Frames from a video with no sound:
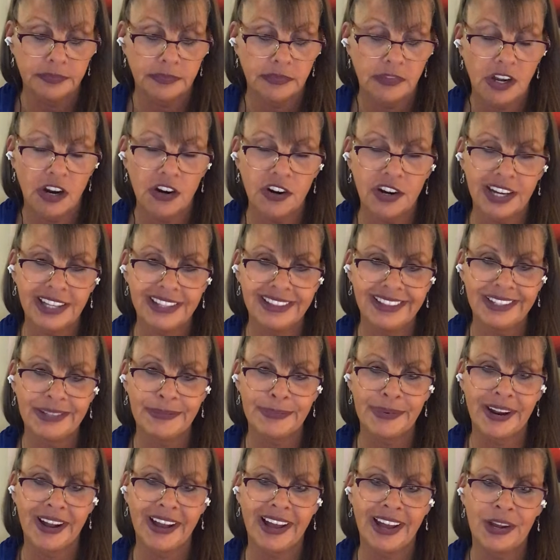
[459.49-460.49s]
All right,
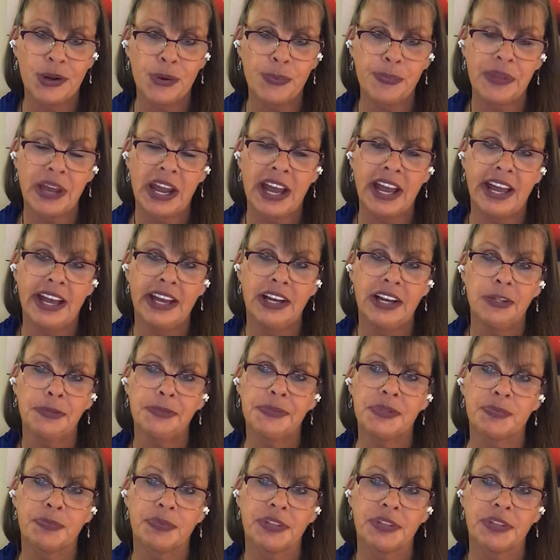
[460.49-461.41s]
Libra, I hope that helped.